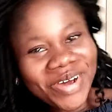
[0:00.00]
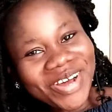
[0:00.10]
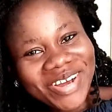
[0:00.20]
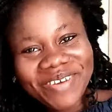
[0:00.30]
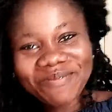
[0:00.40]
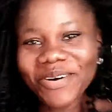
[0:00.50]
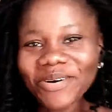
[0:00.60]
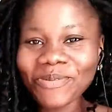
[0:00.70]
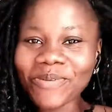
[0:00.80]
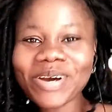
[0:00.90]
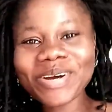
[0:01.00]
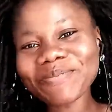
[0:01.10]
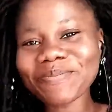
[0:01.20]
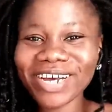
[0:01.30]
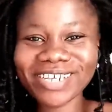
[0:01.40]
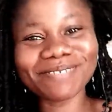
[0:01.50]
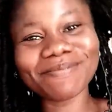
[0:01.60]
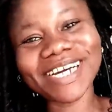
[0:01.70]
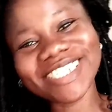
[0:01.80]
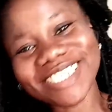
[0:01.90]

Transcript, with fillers: welcome or oh, welcome back to my